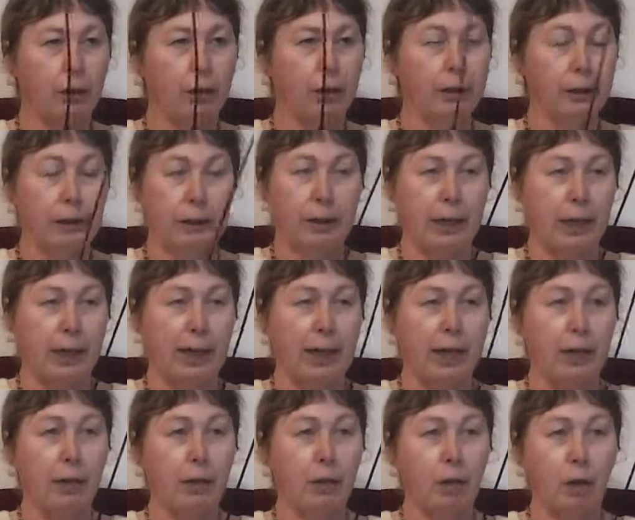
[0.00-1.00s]
in the
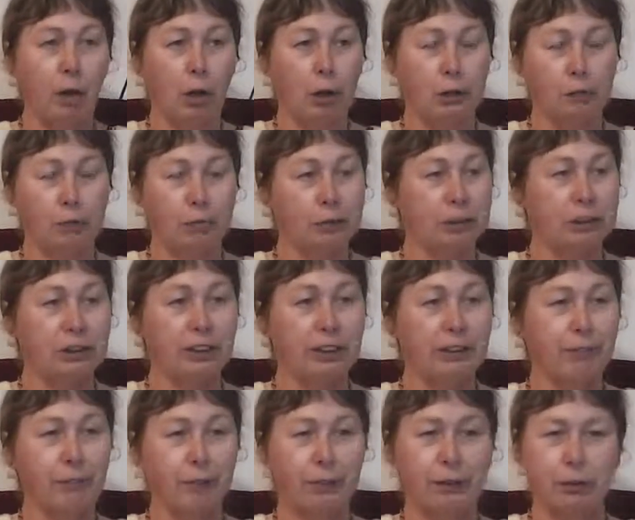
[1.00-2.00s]
car, I can
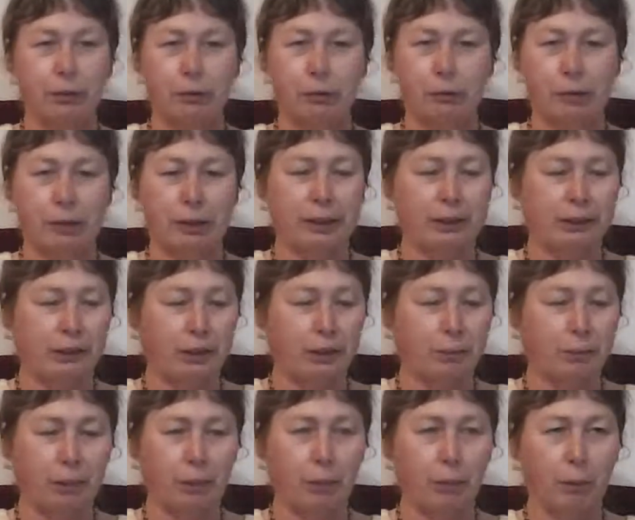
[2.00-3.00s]
receive with this alright,
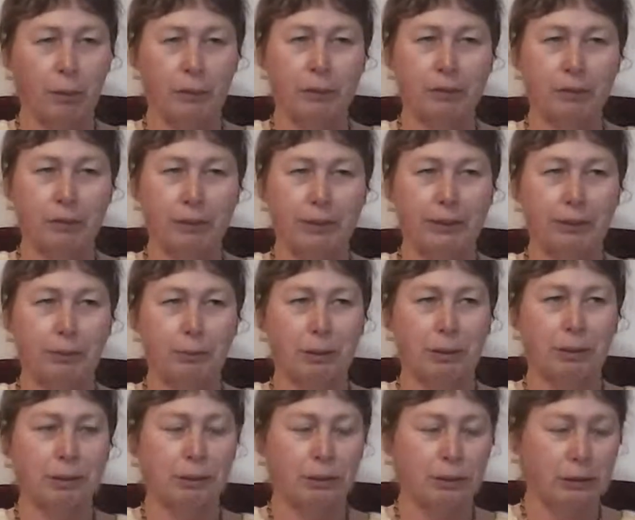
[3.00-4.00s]
but it won't
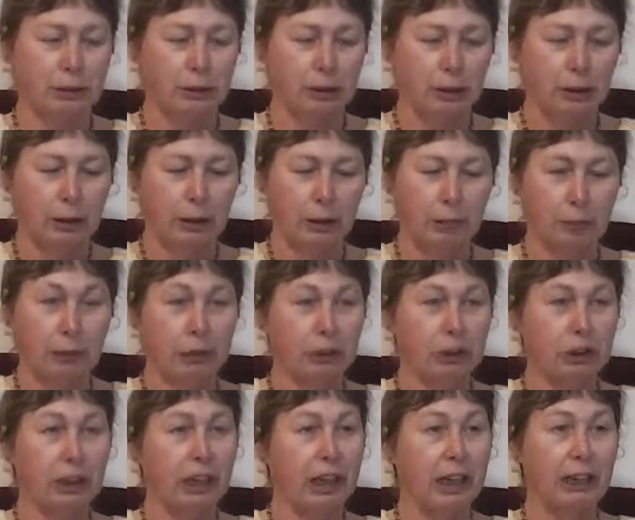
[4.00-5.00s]
transmit.
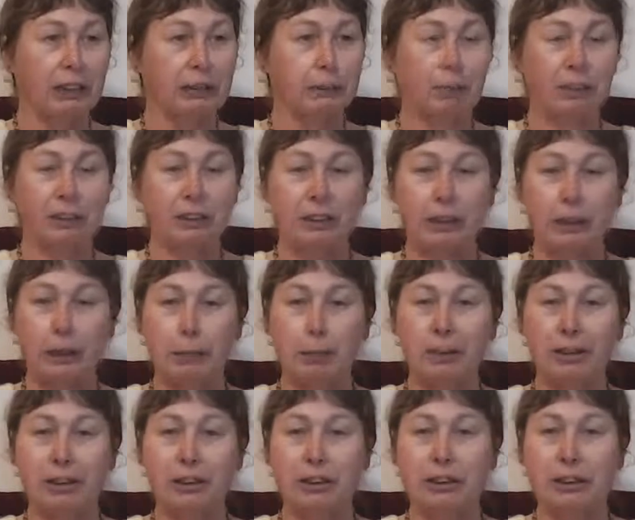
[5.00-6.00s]
Because a car is basically a
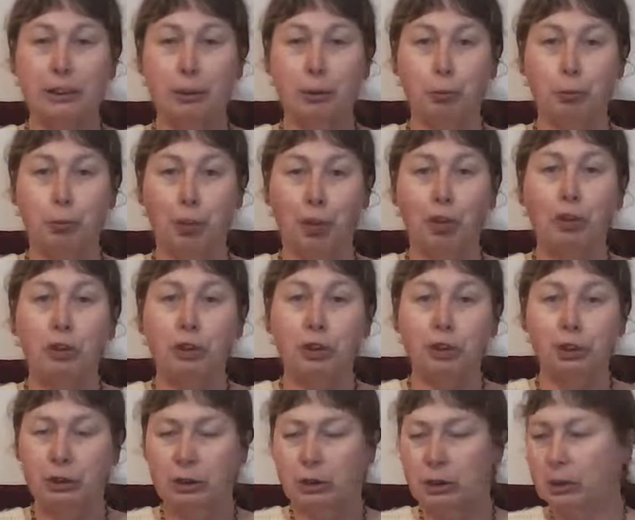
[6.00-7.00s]
big steel
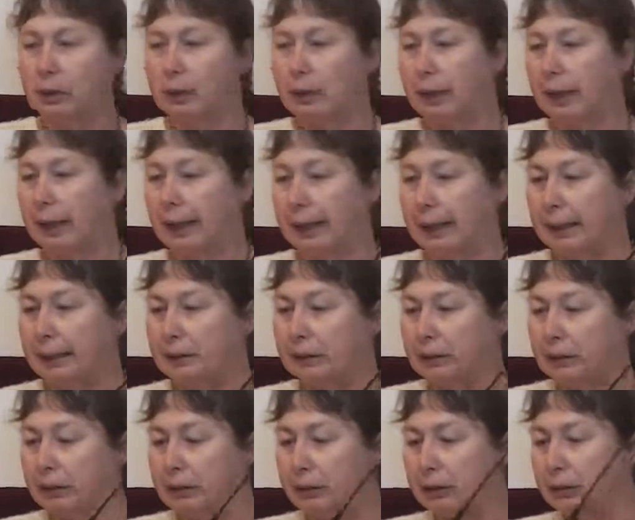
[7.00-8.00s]
box, and
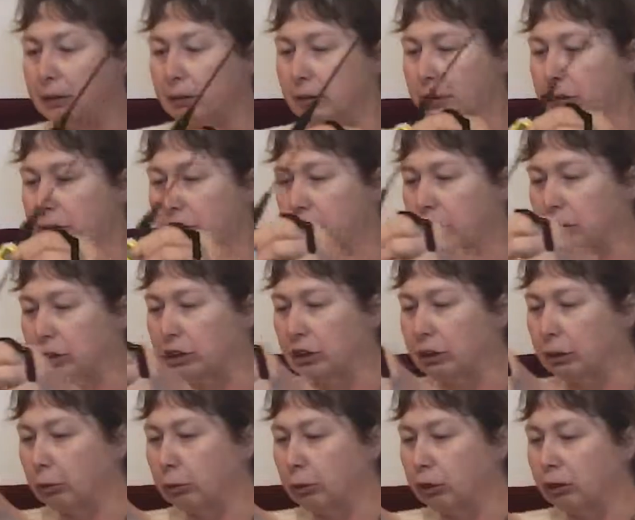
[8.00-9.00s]
the
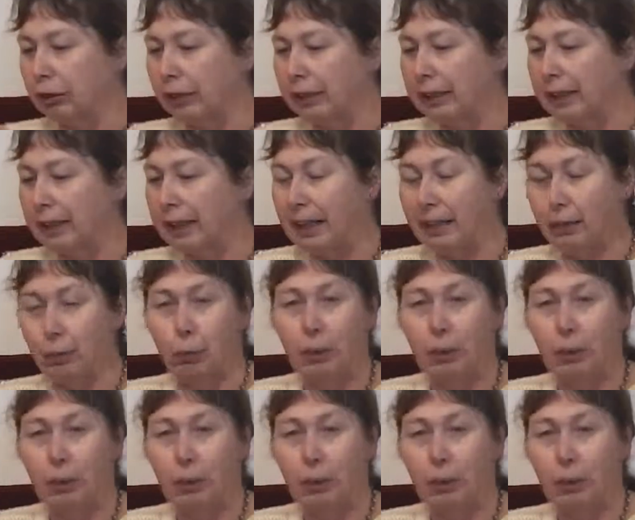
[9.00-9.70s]
signal's trying to get out the